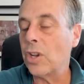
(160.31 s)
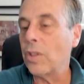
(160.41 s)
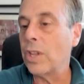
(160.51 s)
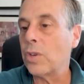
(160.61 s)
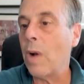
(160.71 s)

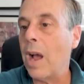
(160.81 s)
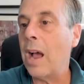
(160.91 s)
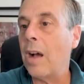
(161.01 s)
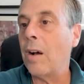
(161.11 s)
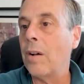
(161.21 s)
So the
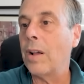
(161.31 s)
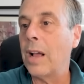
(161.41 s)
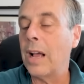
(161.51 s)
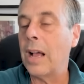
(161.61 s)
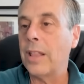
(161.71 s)
trial,
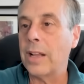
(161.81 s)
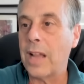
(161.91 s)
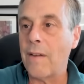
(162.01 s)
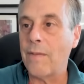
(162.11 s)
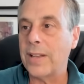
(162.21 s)
uh, the
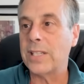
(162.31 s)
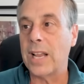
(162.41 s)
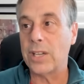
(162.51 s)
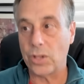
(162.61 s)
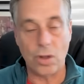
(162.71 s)
government
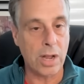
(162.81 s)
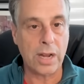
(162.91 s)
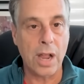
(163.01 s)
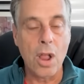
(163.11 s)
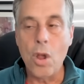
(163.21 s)
says,
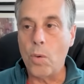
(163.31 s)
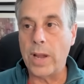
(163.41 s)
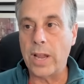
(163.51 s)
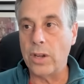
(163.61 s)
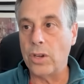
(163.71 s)
look,
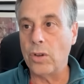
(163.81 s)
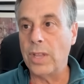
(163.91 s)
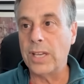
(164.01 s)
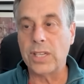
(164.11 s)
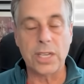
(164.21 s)
we can do
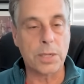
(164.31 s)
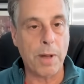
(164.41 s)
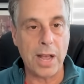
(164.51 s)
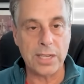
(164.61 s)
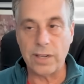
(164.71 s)
these
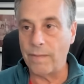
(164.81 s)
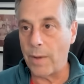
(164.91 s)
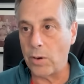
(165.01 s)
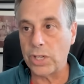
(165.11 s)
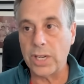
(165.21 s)
dispositive
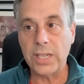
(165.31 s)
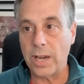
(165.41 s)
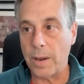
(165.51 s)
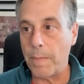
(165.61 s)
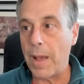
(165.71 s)

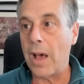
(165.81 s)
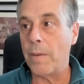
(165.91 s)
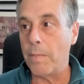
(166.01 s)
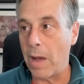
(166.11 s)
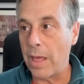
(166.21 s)
motions in
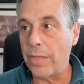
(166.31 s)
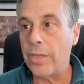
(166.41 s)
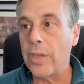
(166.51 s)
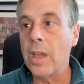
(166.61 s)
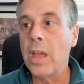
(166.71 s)
about a
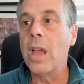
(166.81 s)
month.